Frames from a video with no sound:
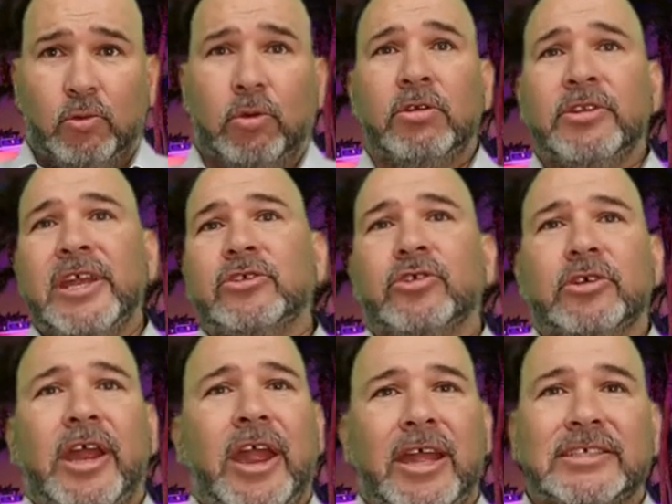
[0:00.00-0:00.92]
World
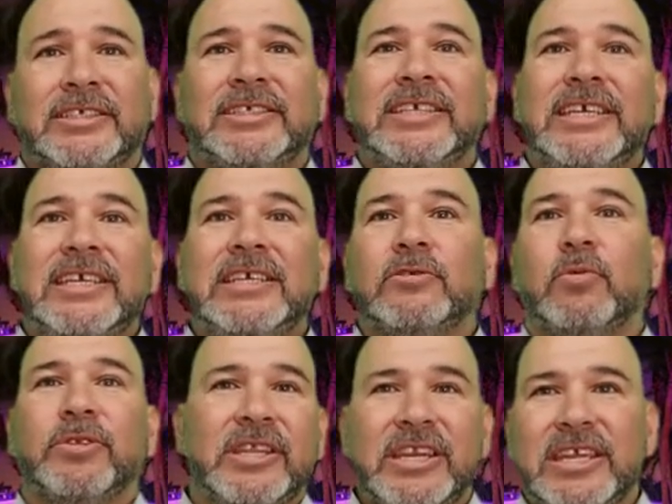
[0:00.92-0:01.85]
Nature has
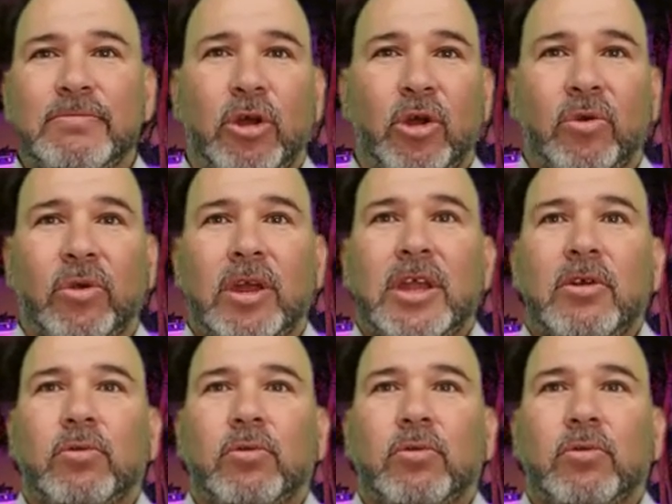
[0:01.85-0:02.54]
Seas with Nemo,